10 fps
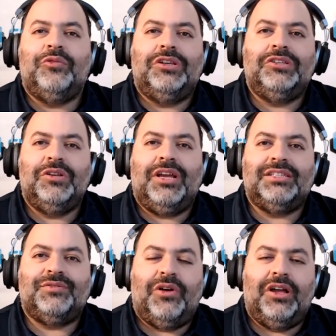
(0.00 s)
ways you
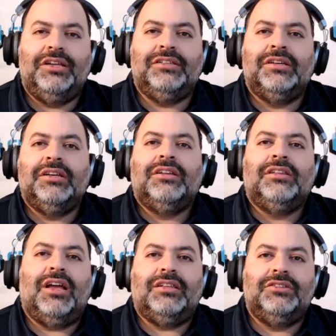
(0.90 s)
guys find
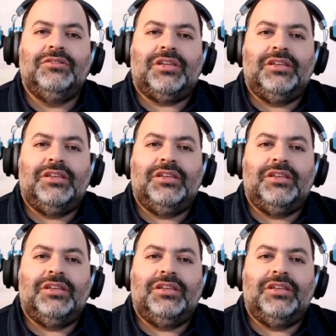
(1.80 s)
that you